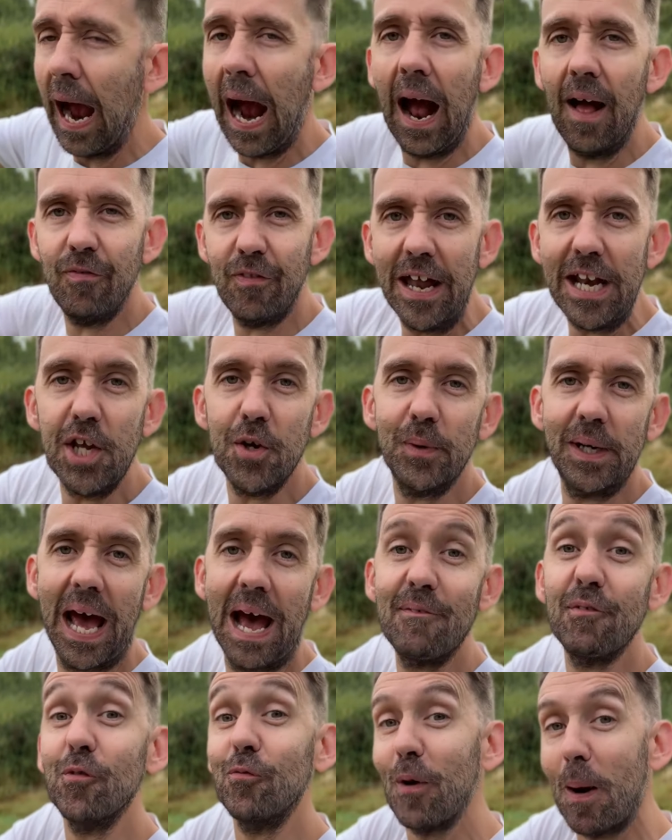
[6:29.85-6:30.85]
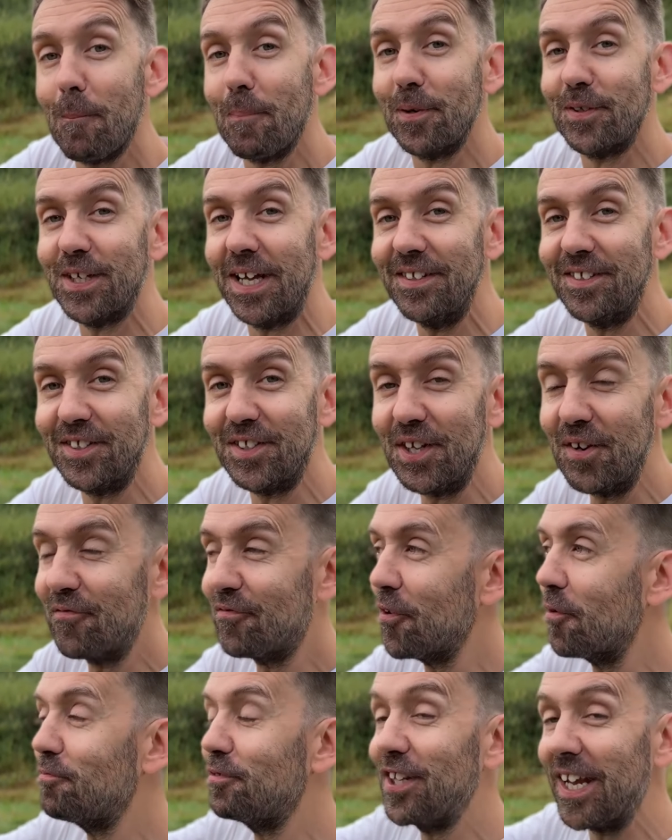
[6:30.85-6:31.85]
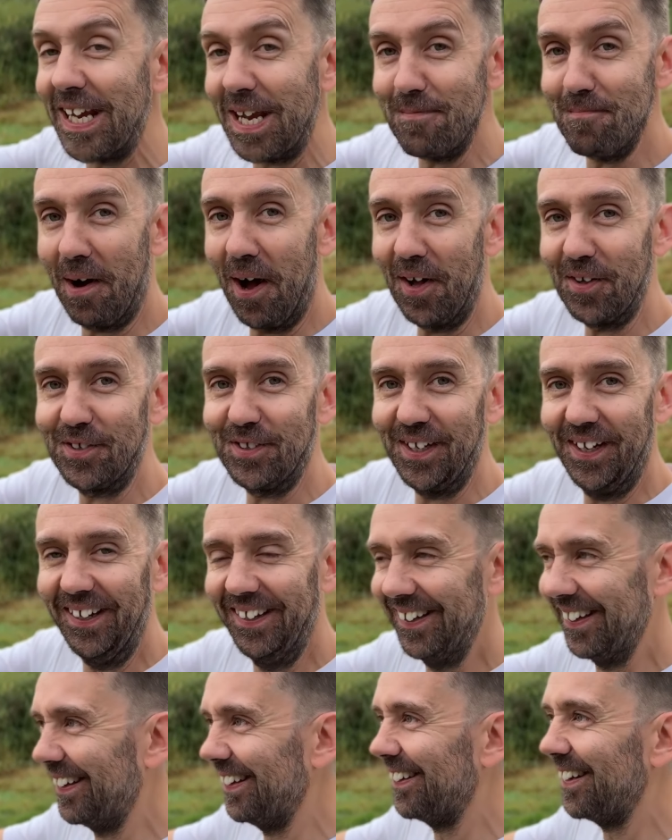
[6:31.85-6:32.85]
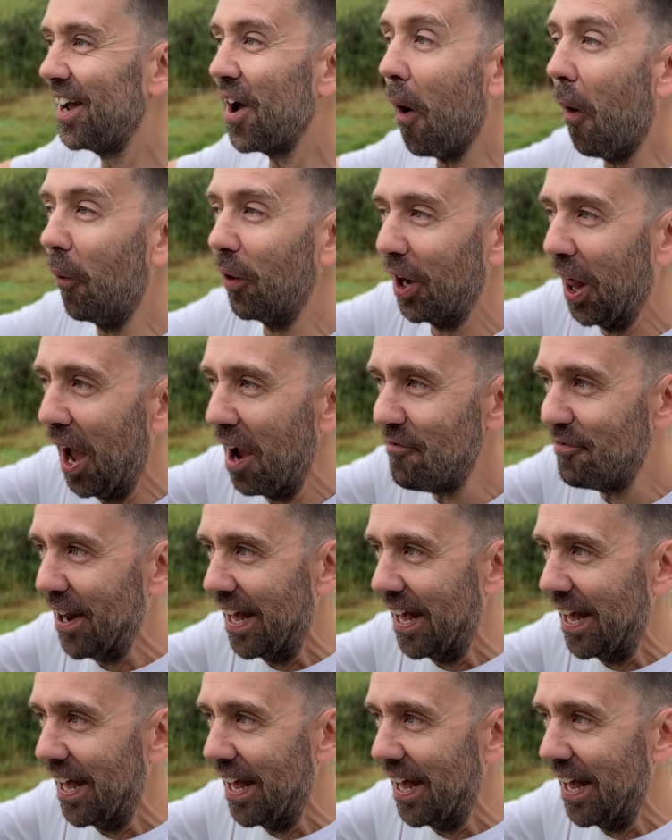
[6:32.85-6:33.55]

And then you would have a representative from Ticketmaster or Live